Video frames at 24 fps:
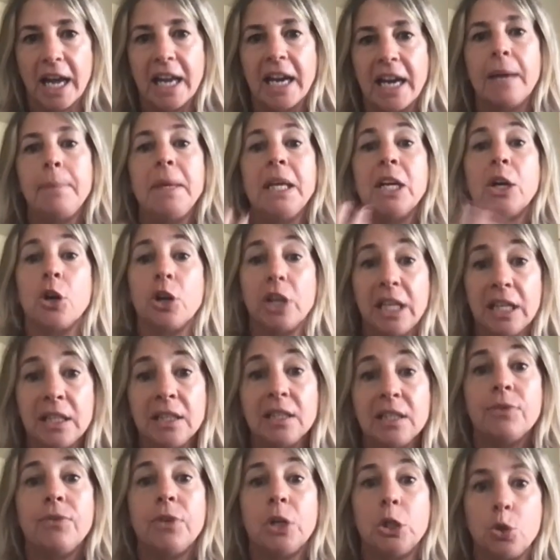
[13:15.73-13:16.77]
And I mean our
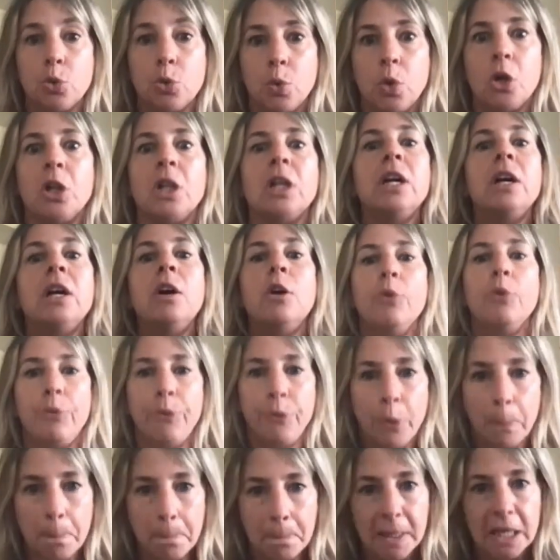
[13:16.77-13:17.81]
individual,
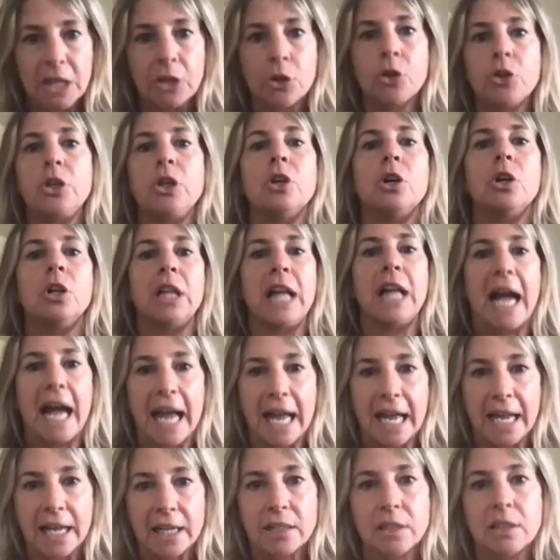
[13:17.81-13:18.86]
familial,
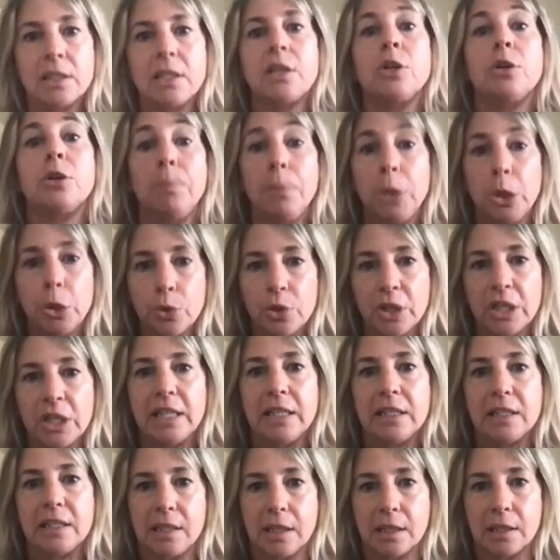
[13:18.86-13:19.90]
and
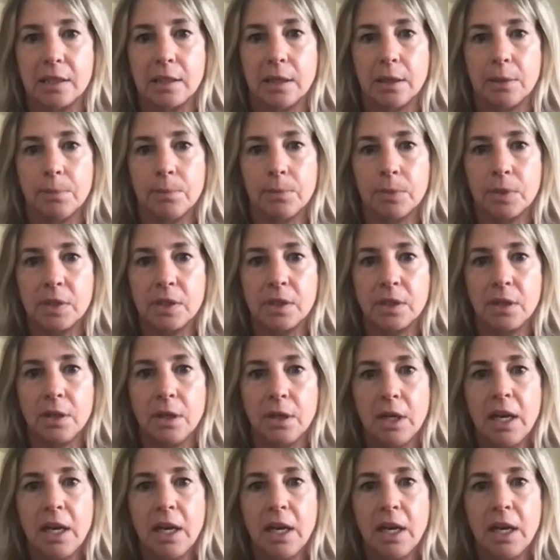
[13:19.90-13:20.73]
community systems.